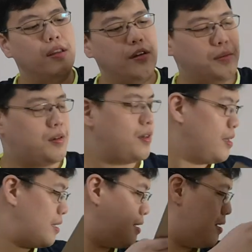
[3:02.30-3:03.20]
No
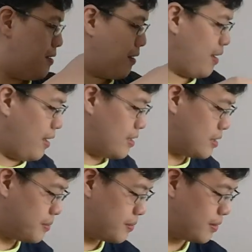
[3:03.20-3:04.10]
more. Okay, so
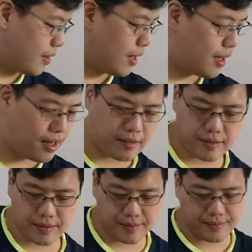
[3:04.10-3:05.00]
get it
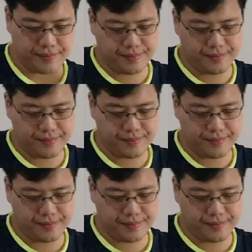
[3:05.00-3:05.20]
out.